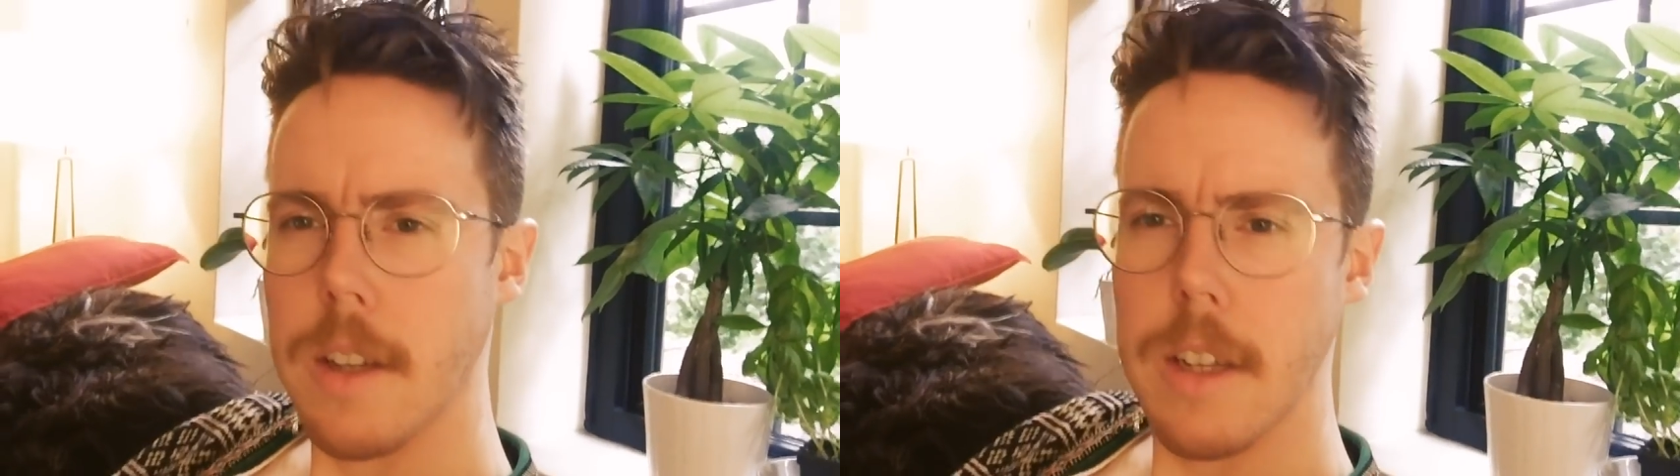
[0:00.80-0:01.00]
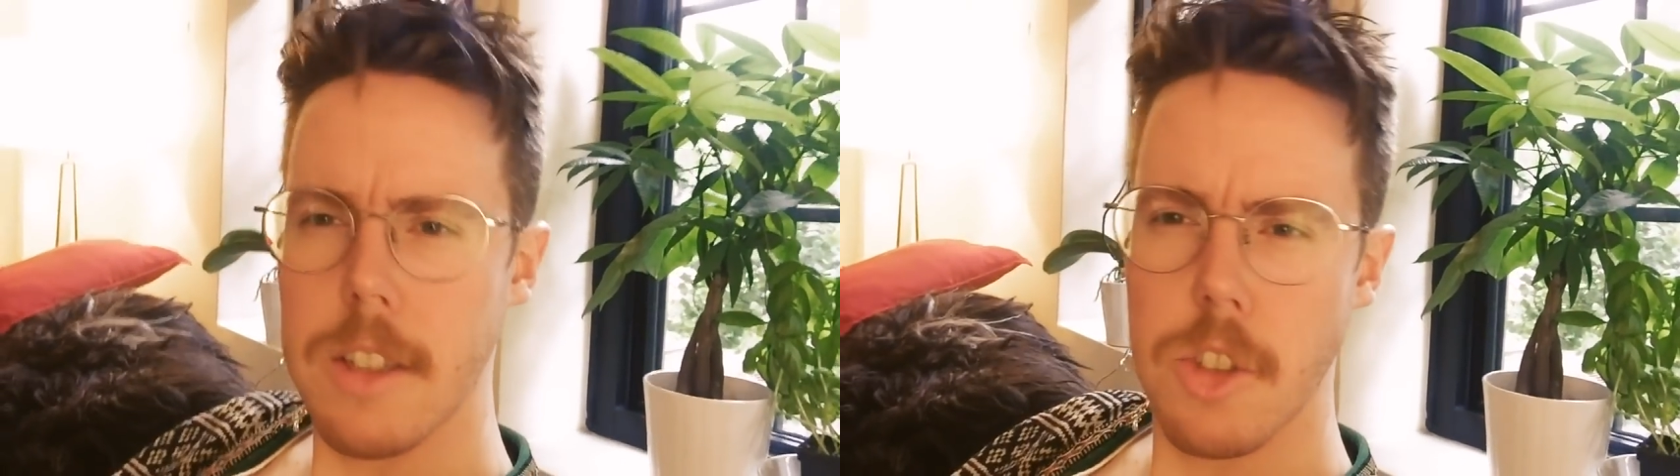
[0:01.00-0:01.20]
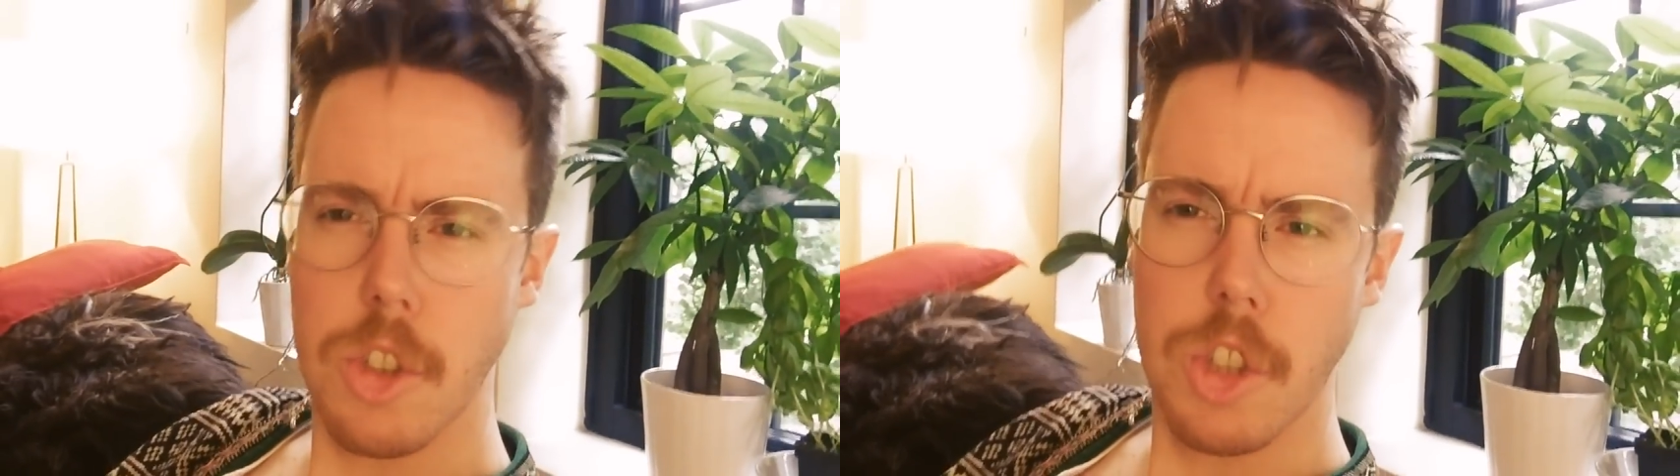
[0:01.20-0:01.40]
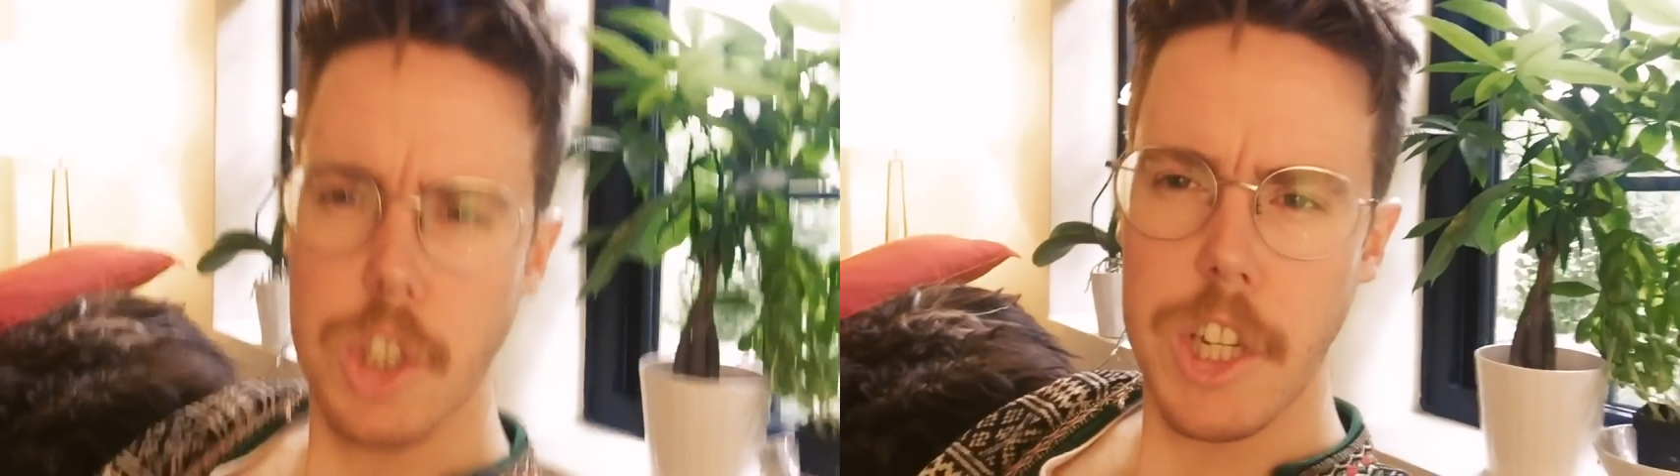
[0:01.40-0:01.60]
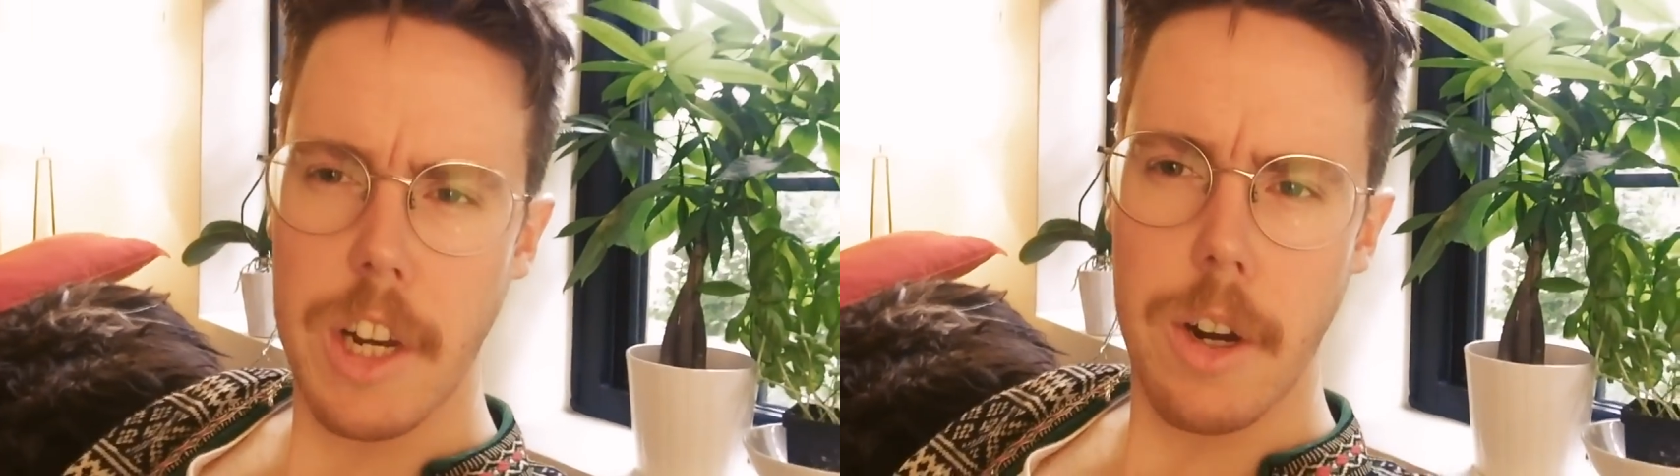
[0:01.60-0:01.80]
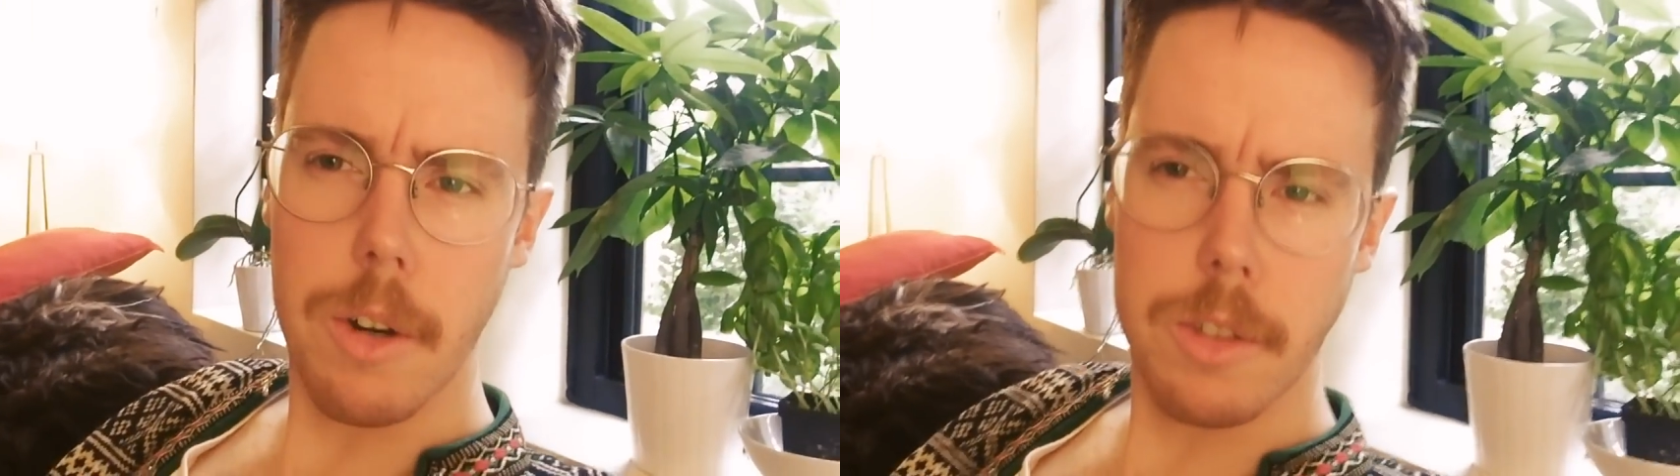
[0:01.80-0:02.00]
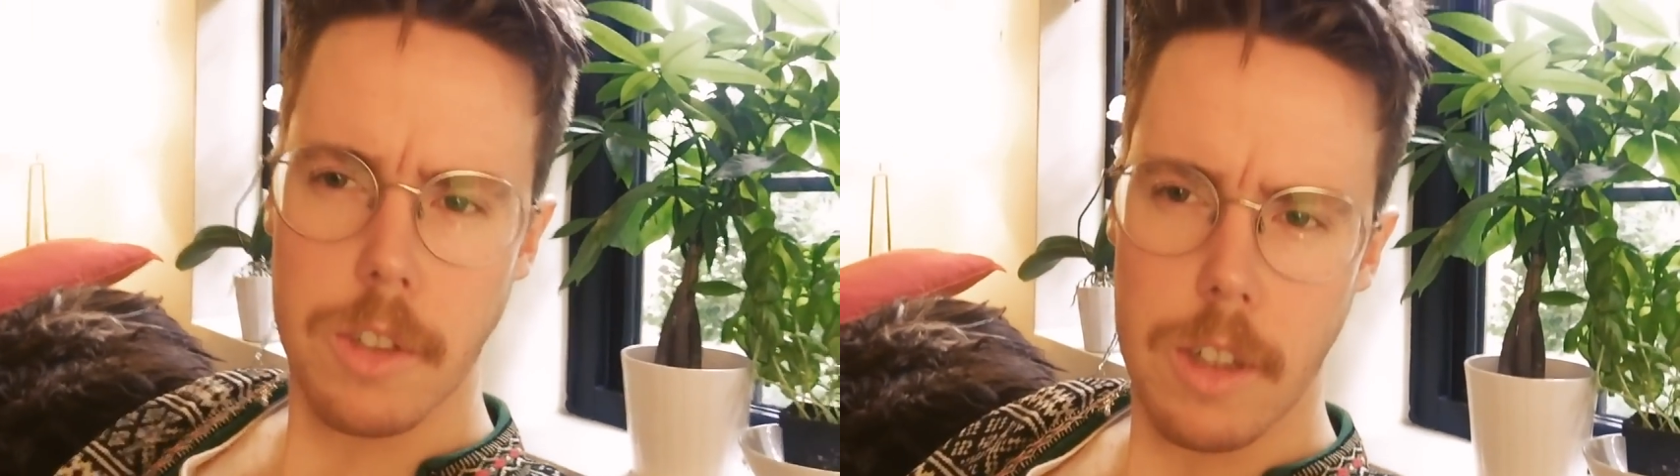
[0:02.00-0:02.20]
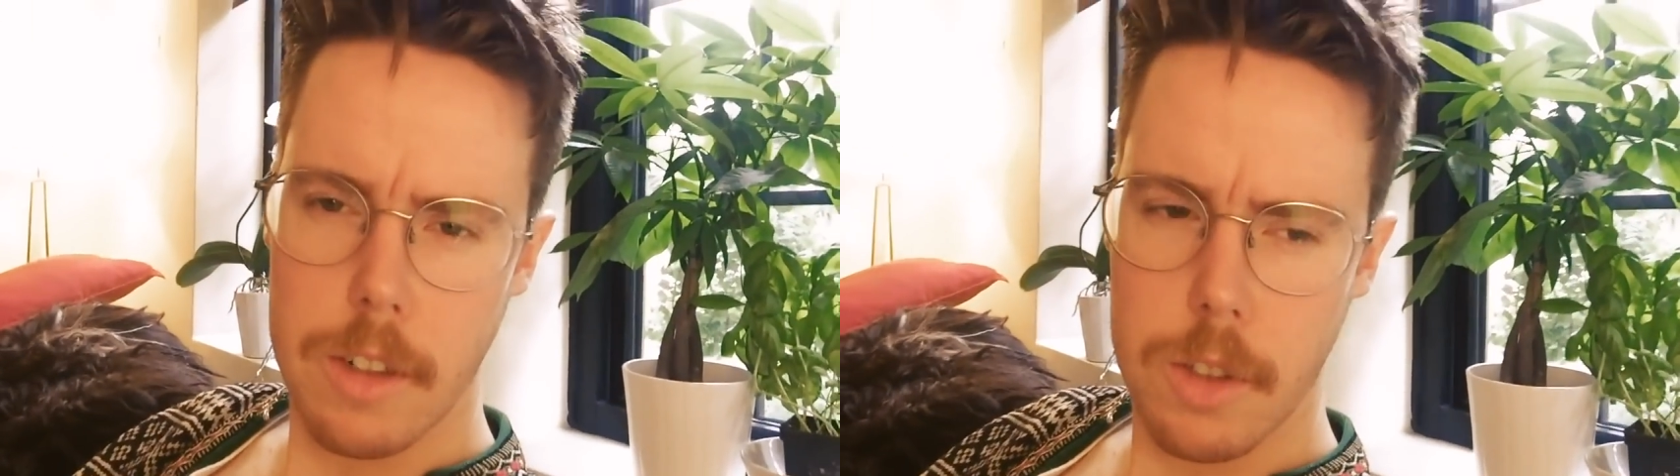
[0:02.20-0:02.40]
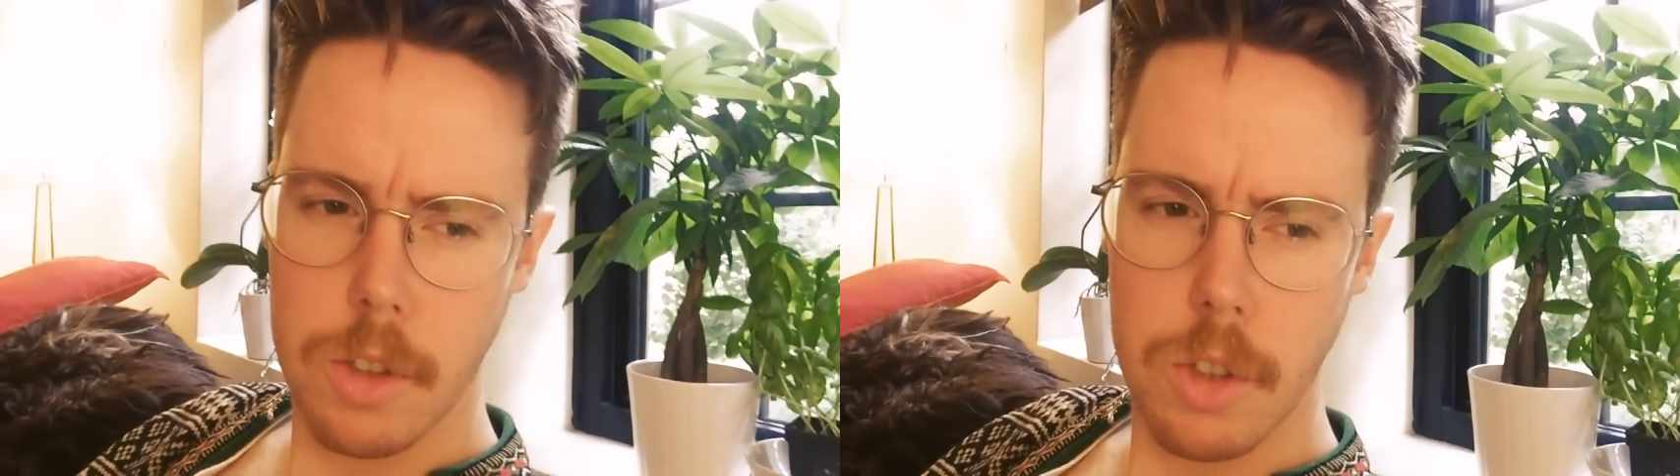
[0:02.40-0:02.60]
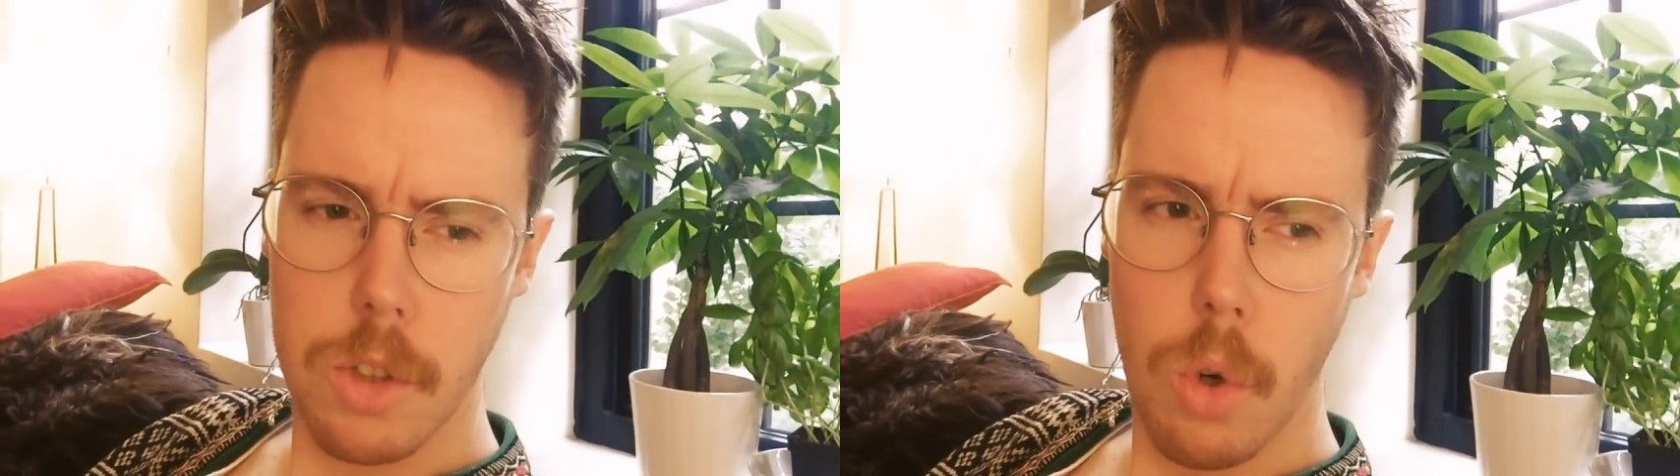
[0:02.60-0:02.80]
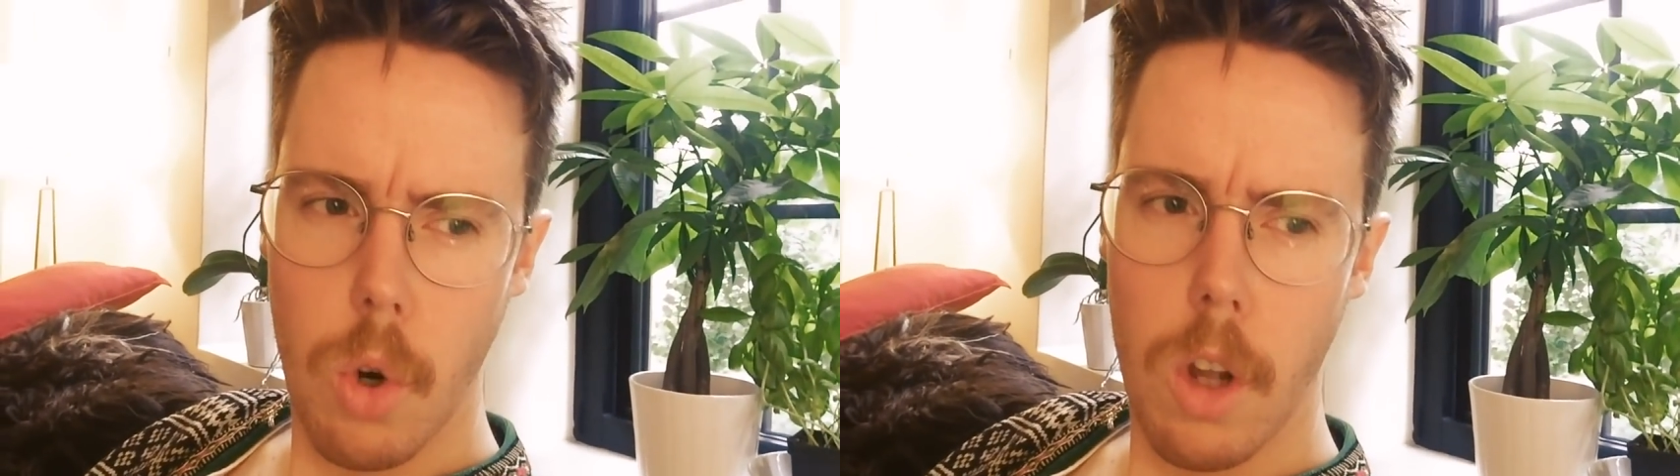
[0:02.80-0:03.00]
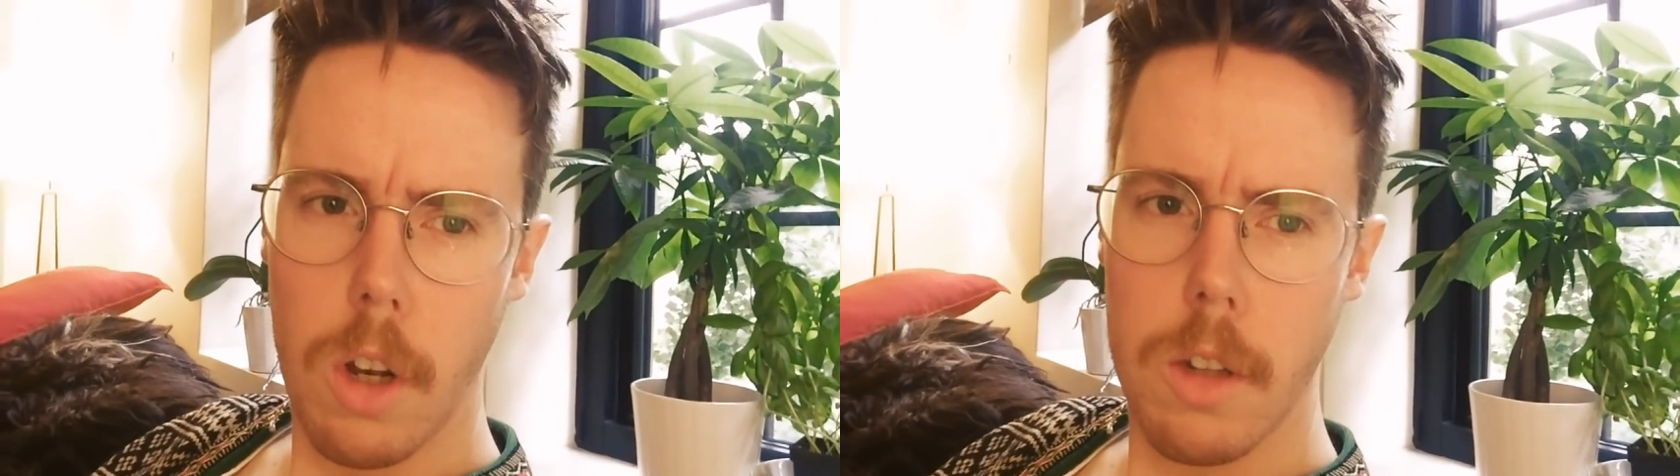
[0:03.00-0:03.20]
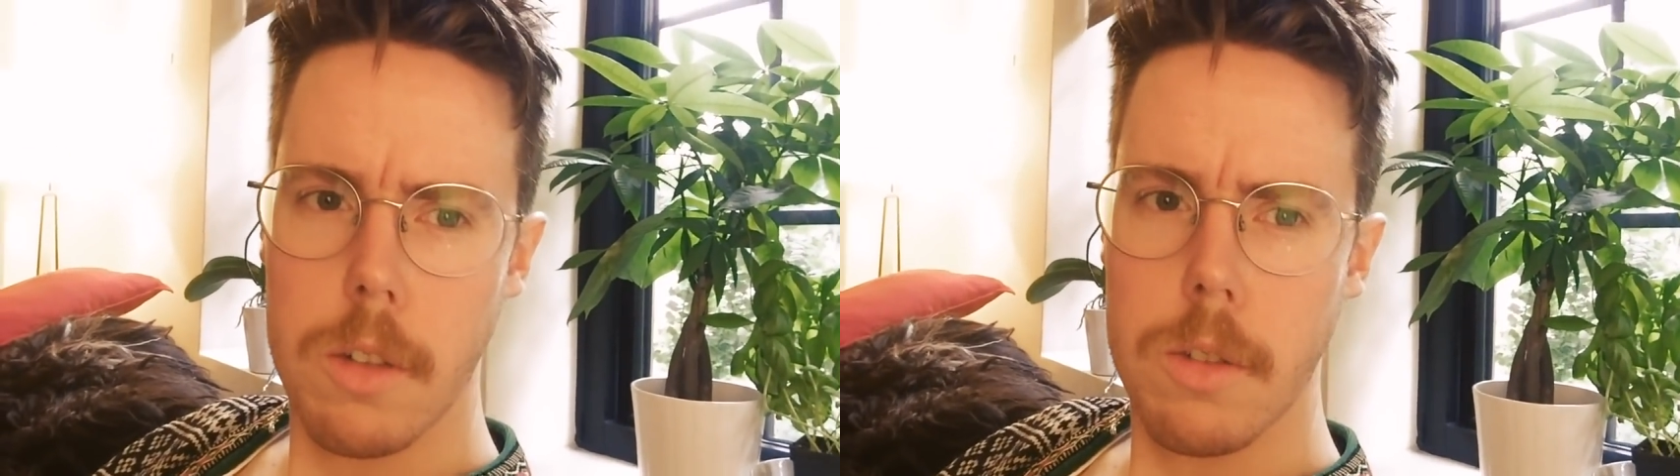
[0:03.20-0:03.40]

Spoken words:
Is cheers and skål